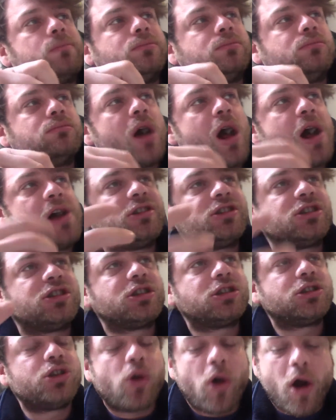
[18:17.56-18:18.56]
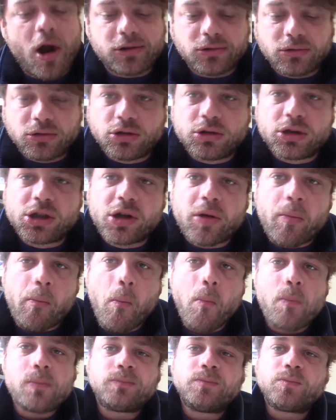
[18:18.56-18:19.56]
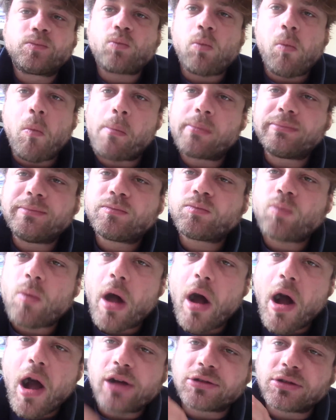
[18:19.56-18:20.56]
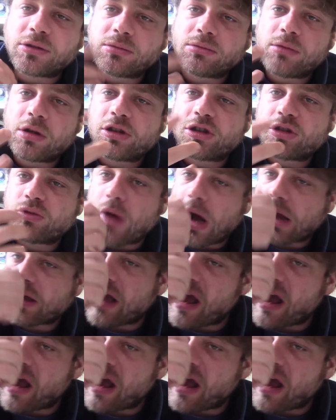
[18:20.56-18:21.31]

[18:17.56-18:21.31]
I think you are doing, and it's what